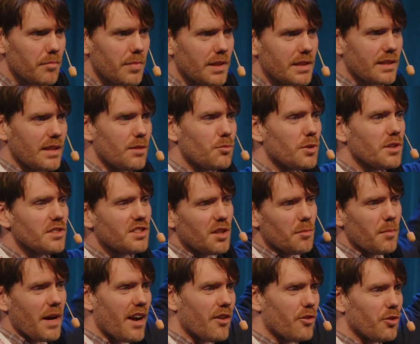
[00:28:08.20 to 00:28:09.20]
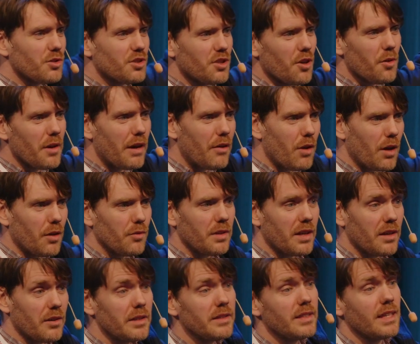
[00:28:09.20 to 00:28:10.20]
but there were some arrows going around
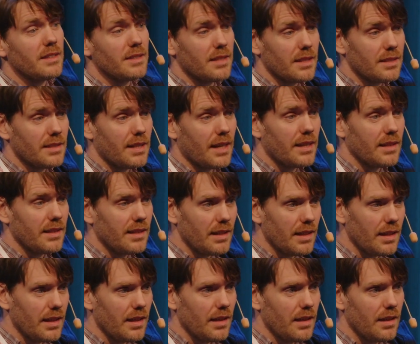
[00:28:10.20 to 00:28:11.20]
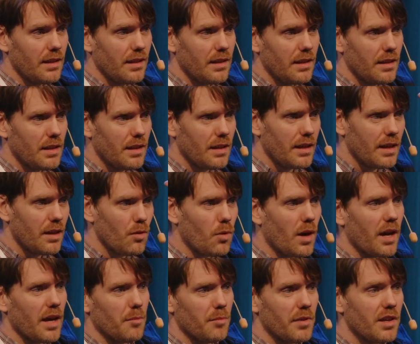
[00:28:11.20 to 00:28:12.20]
there, and that's exactly
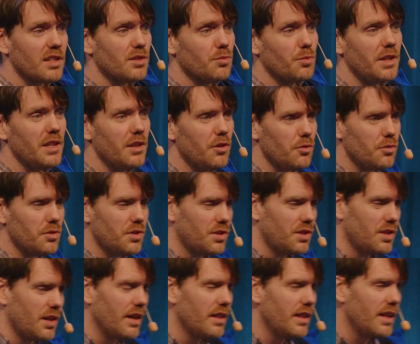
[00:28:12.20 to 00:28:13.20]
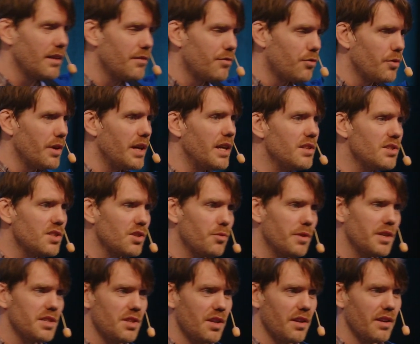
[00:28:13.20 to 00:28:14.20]
why, because we use, I think for each
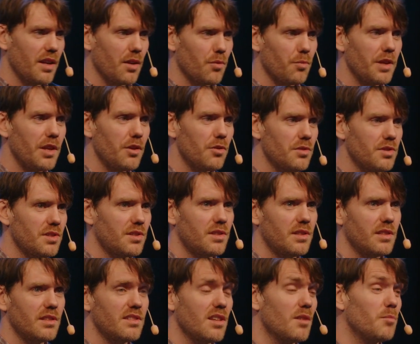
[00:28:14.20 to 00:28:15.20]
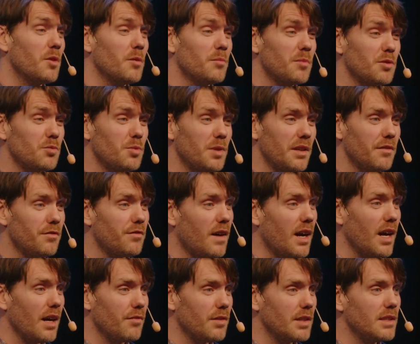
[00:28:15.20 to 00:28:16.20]
question here, we use somewhere between
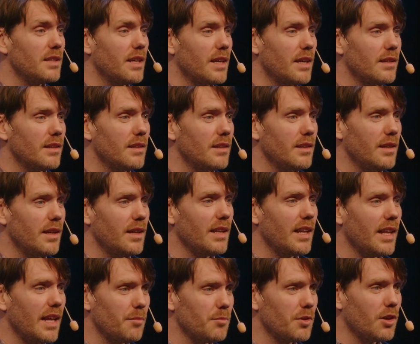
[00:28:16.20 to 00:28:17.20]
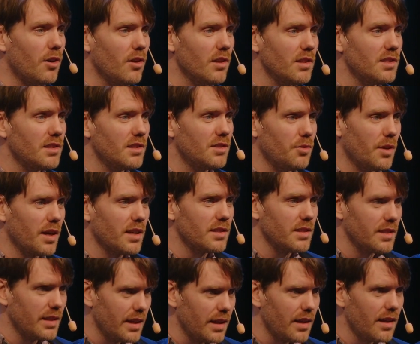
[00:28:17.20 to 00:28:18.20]
5 and 10 LLM calls to
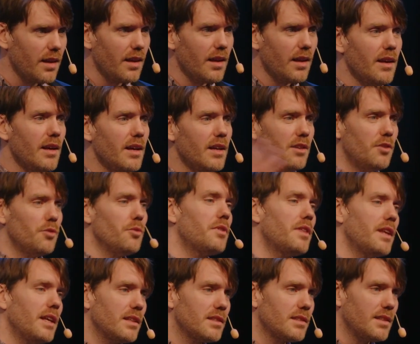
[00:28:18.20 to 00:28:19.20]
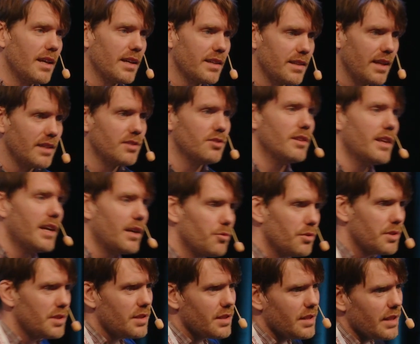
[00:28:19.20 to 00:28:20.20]
actually do things like natural
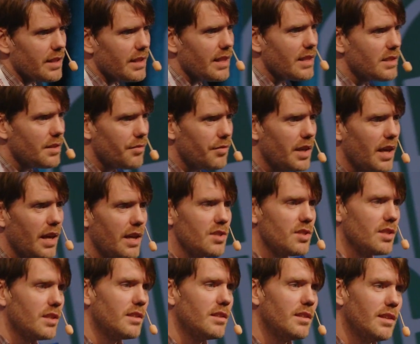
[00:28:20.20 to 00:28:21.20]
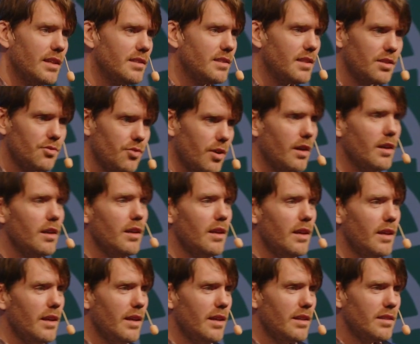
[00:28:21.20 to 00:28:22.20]
language classification, etc.
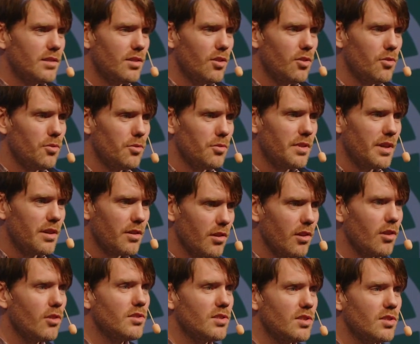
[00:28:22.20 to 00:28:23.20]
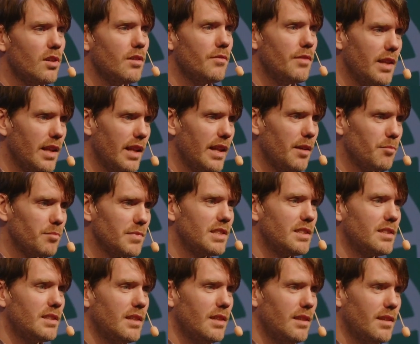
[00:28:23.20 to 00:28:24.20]
So there are lots of
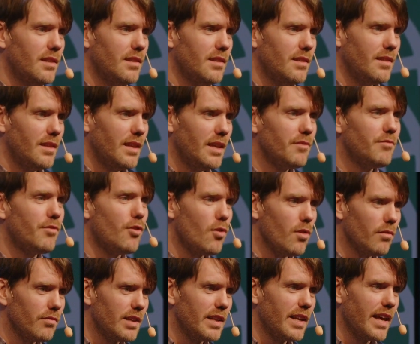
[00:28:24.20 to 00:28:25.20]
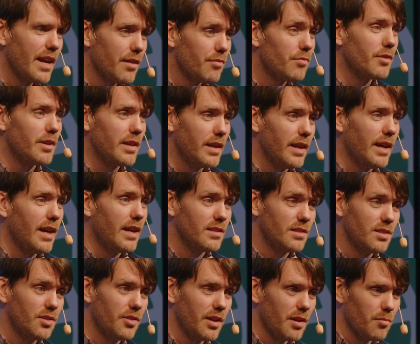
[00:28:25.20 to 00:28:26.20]
LLMs involved in every
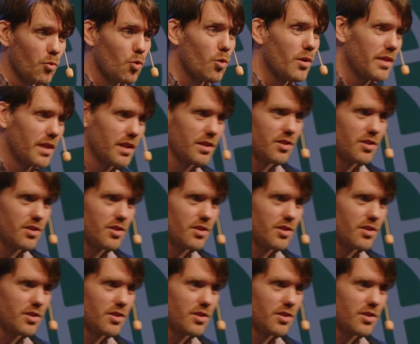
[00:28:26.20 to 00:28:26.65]
answer here, more than